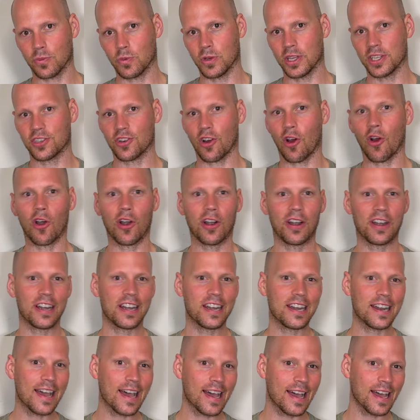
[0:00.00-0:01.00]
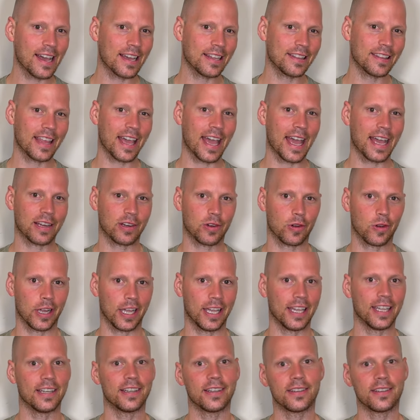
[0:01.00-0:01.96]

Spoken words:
which are not that great.